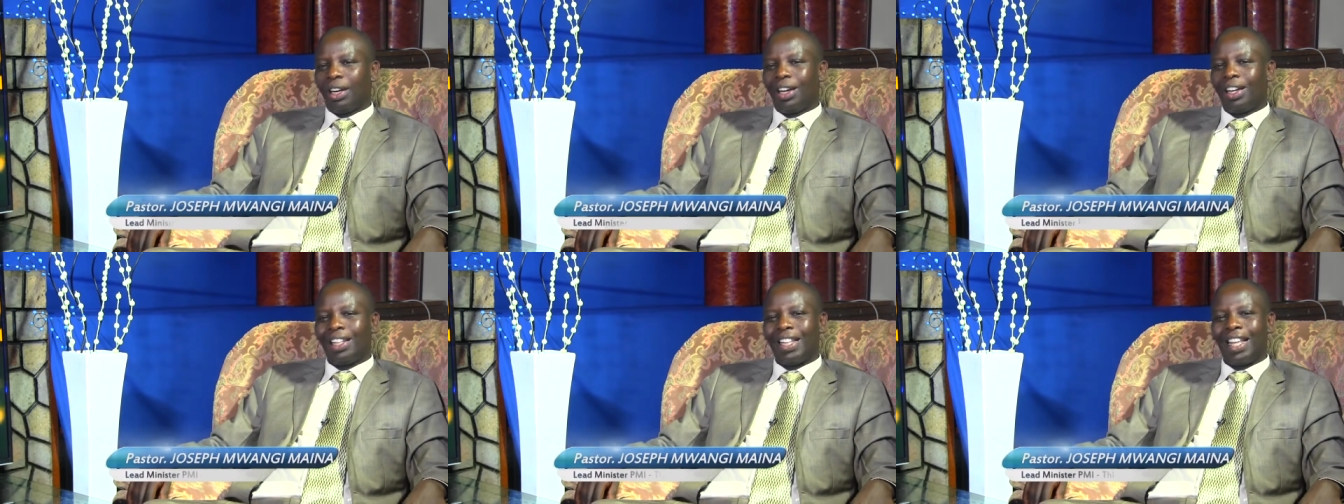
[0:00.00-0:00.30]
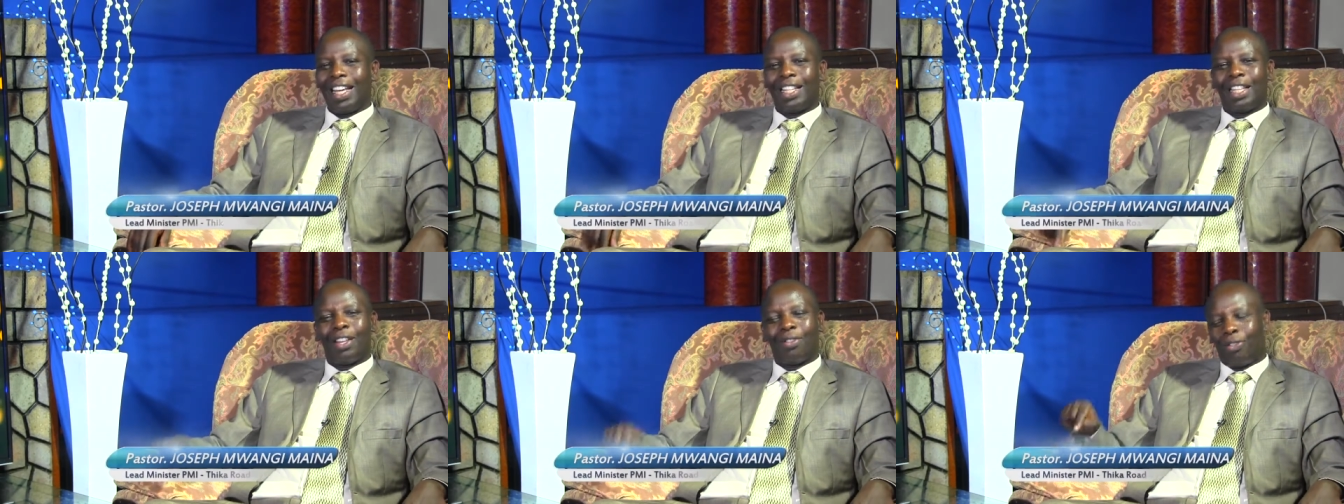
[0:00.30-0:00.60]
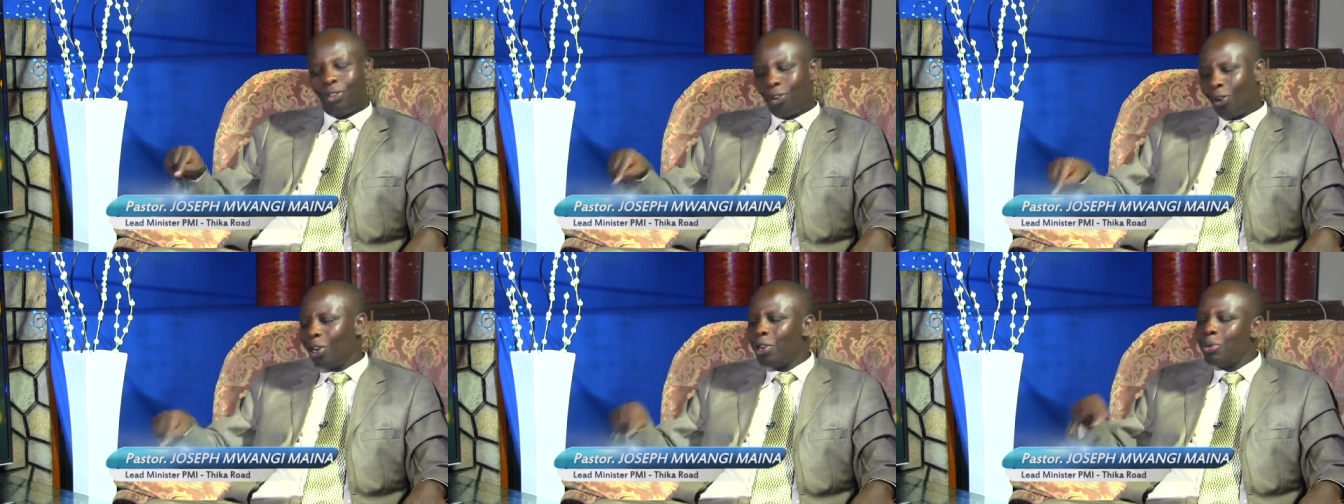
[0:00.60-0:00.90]
And then the
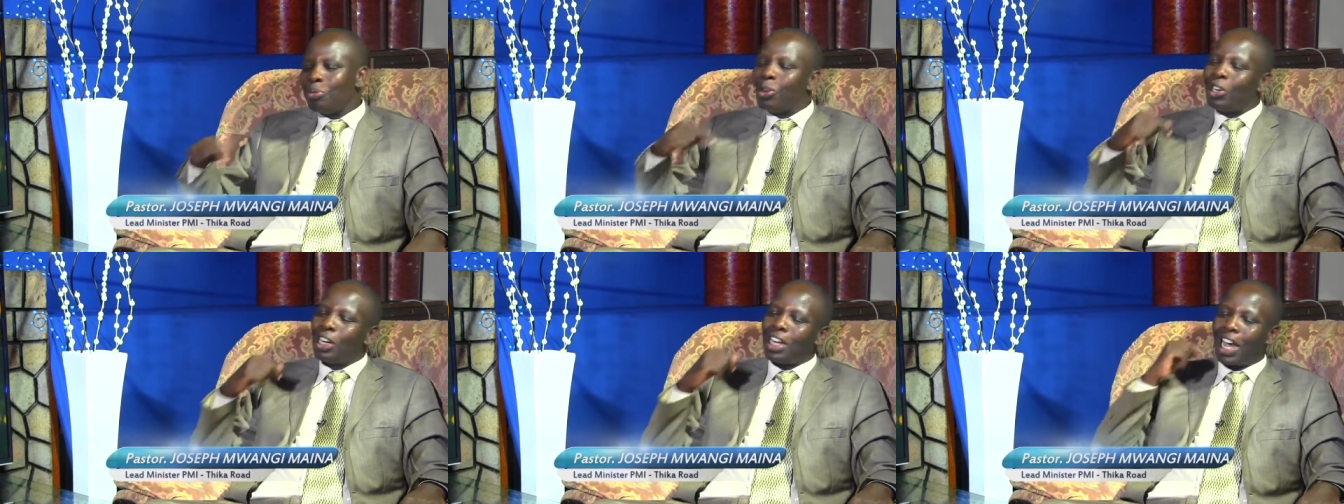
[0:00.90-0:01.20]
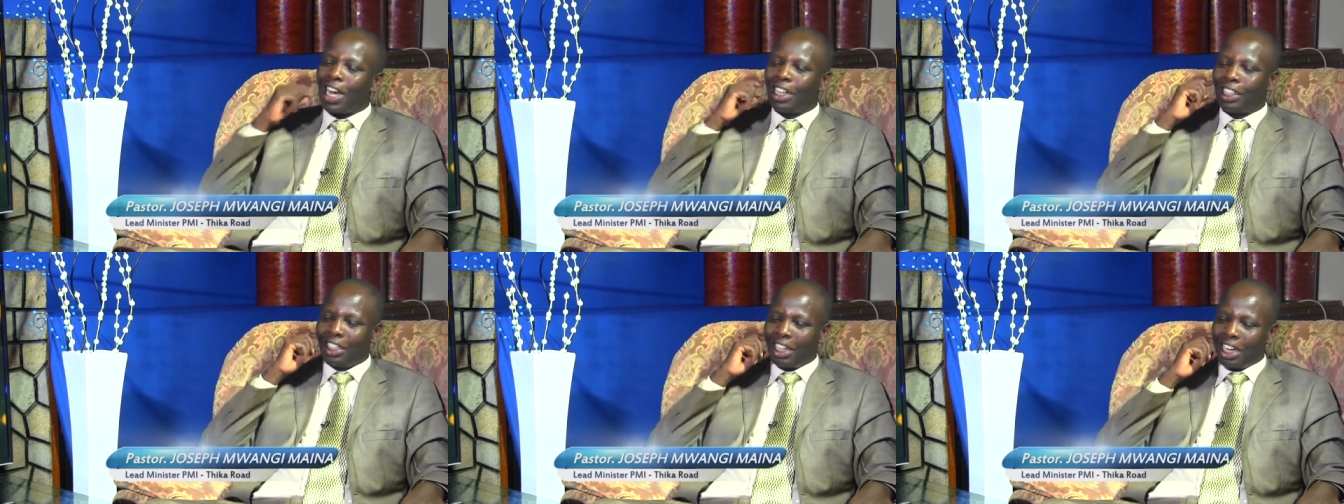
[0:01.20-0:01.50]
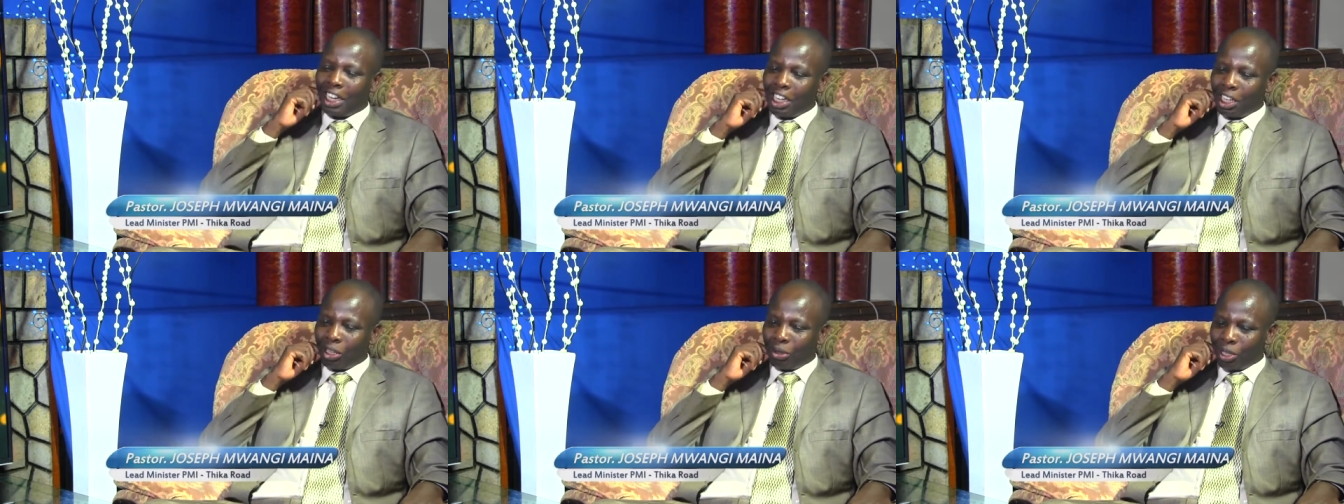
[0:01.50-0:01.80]
following morning I
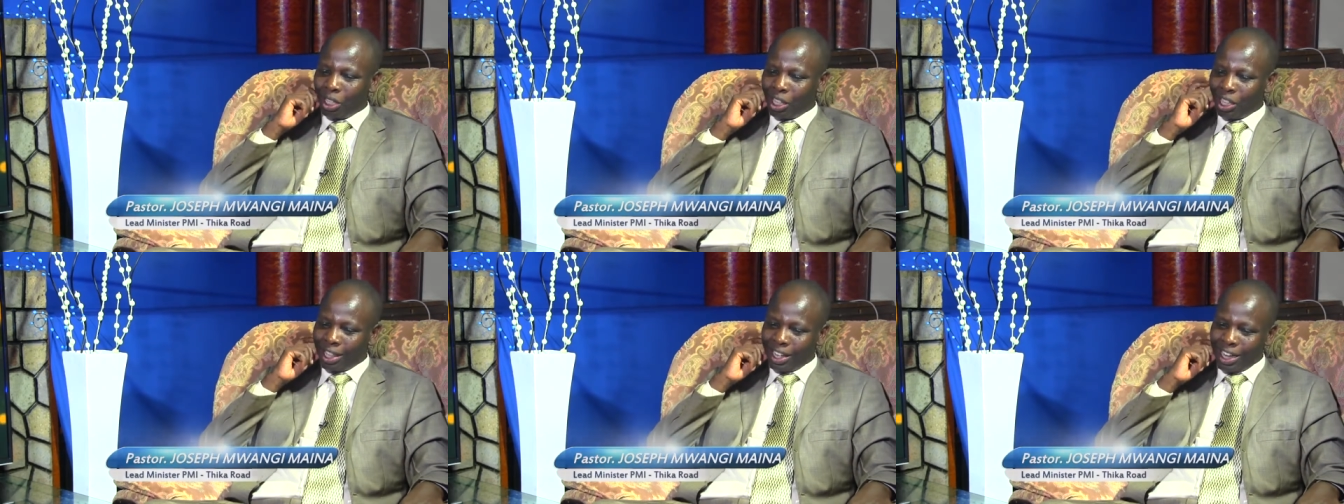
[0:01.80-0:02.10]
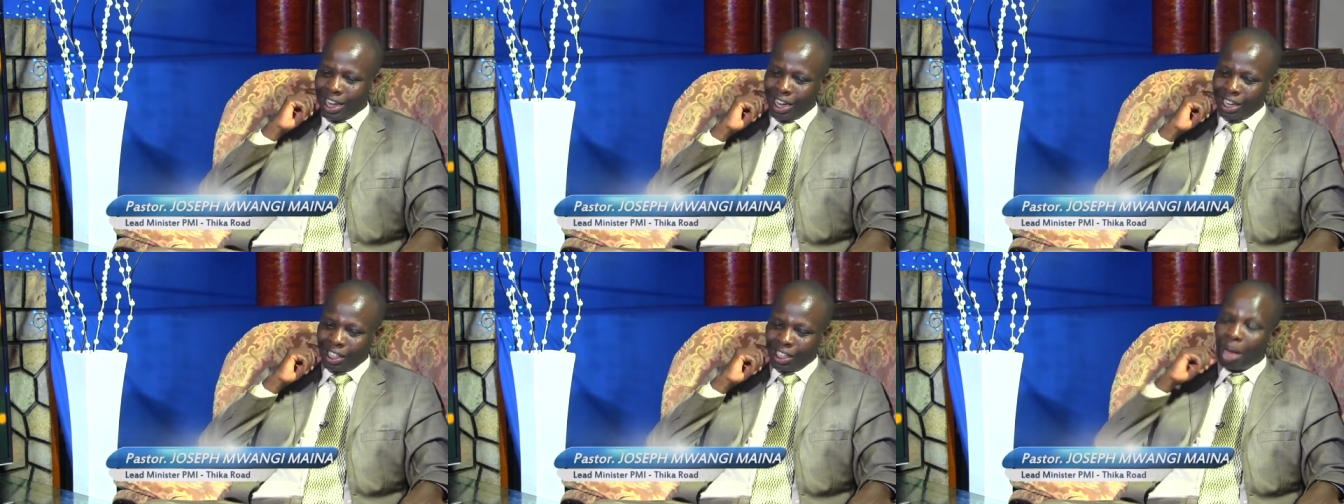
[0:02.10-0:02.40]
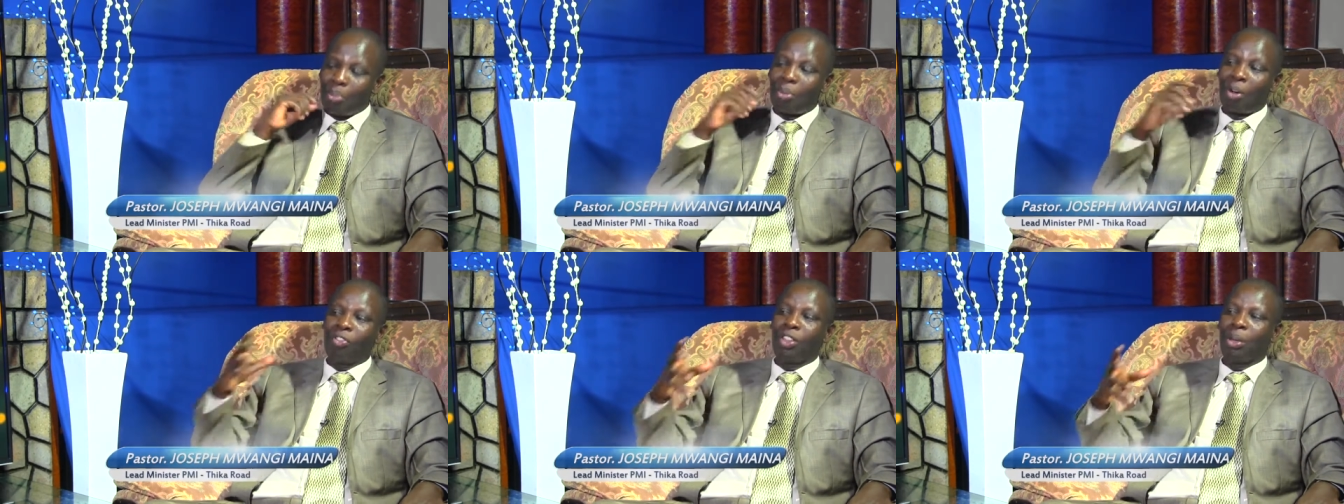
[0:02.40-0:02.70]
shared it with
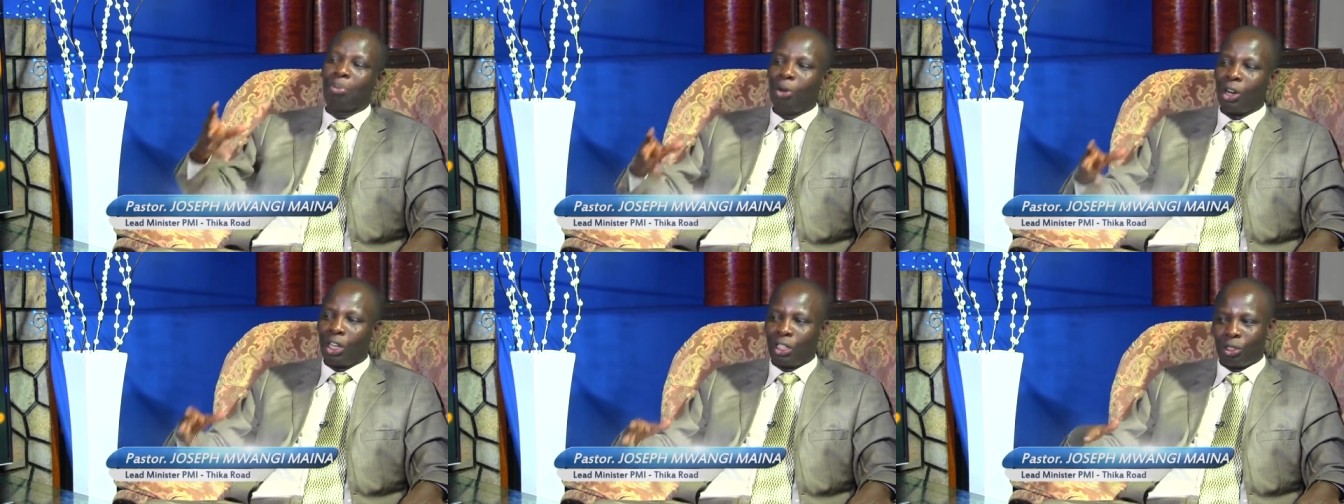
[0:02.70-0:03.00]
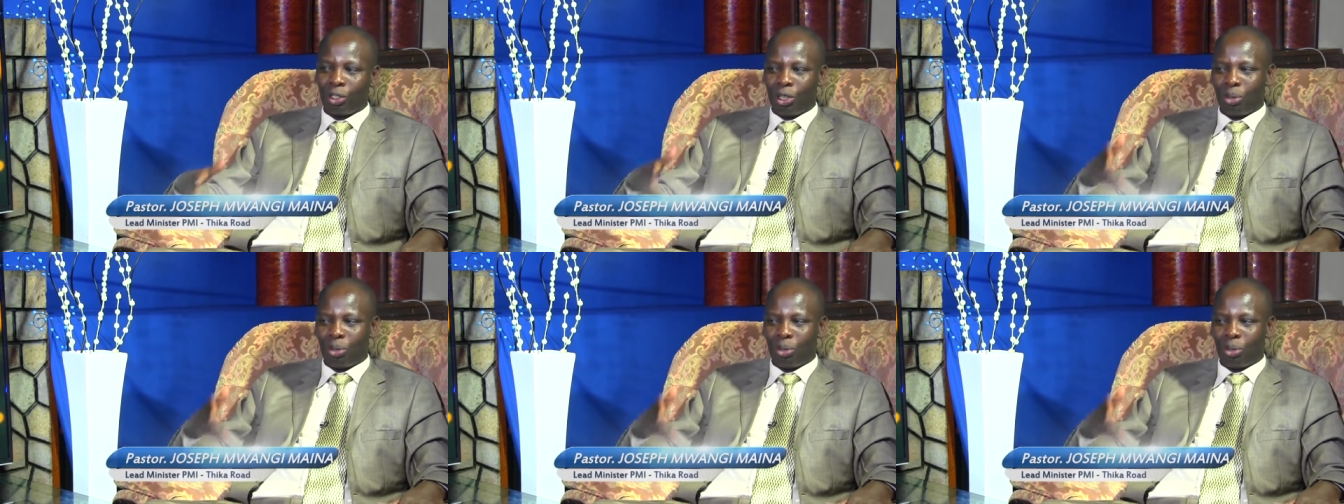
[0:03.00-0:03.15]
some of the boys.